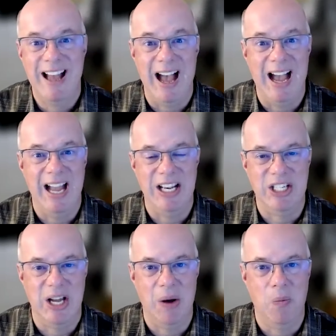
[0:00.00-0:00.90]
and
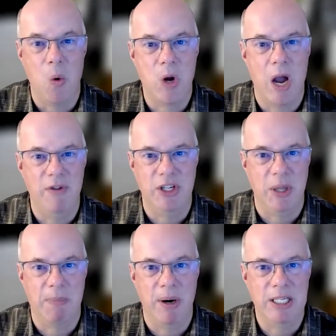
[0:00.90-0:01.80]
walk over to
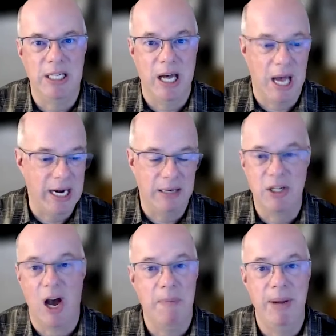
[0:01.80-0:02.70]
the printer and
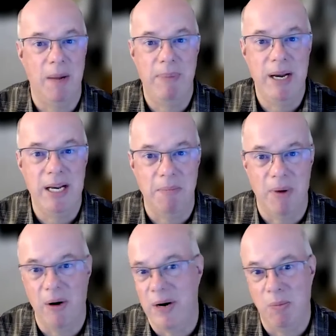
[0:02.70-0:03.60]
type in a PIN
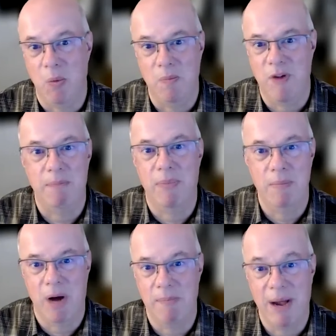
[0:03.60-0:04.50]
number, and it will then
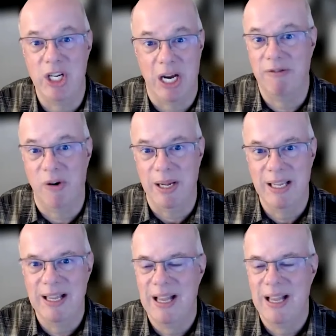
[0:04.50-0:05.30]
print my page out for me.